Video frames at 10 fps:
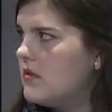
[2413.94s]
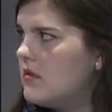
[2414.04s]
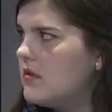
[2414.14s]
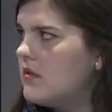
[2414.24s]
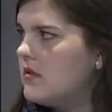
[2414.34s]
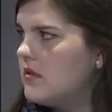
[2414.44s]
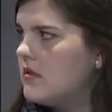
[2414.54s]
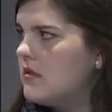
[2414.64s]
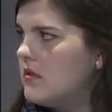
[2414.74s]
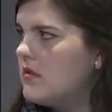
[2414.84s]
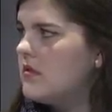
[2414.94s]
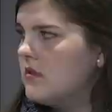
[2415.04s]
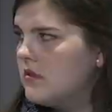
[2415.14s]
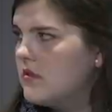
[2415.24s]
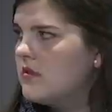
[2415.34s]

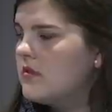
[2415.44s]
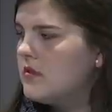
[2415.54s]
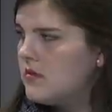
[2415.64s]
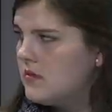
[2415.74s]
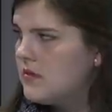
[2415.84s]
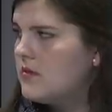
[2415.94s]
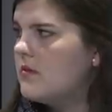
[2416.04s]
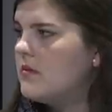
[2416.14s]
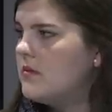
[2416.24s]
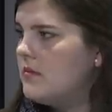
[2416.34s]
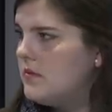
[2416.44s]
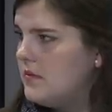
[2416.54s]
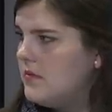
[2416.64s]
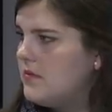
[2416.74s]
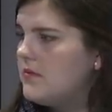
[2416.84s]
[no speech]